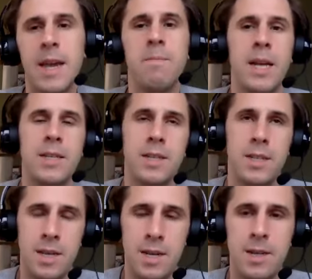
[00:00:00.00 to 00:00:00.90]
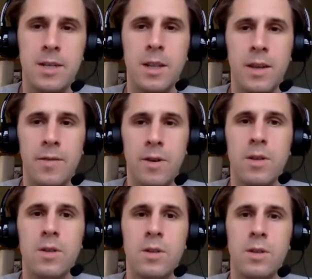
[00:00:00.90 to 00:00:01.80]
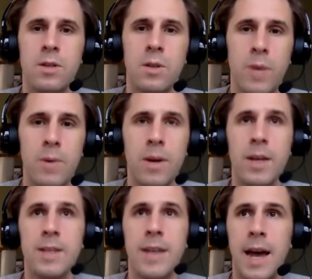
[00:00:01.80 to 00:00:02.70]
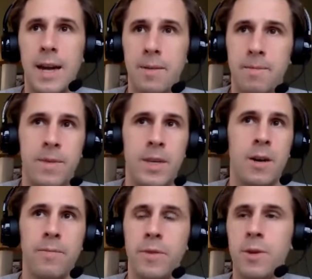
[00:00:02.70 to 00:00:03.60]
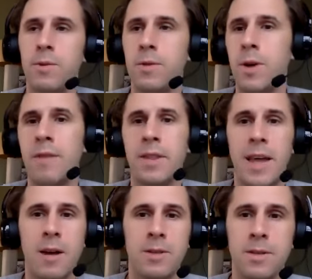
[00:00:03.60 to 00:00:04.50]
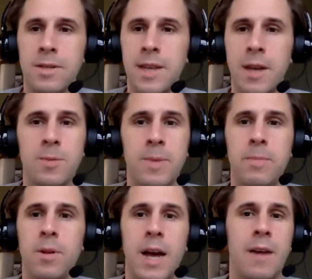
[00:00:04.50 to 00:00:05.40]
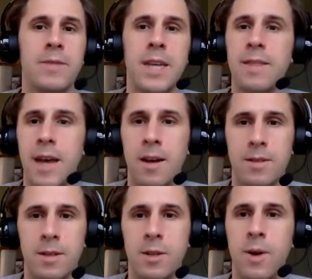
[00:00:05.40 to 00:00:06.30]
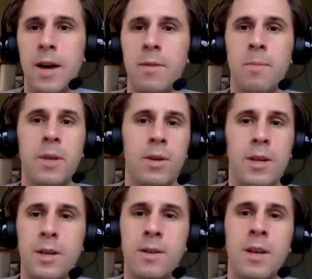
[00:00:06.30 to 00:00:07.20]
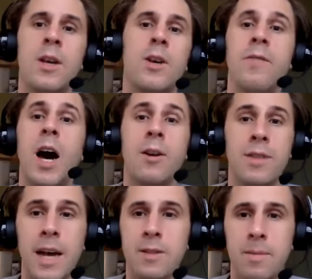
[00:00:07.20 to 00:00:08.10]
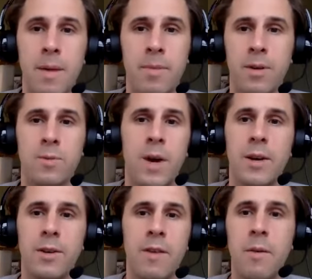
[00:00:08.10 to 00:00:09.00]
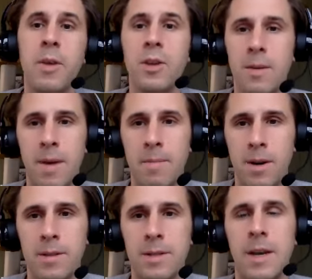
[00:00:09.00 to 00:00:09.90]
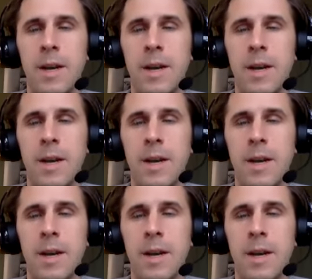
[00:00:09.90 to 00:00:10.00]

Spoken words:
message he delivered to WeWork and to Adam. You have 1,000 salespeople, have 10,000. You have 1 million, you have 100,000 members. Why don't you have 1 million members?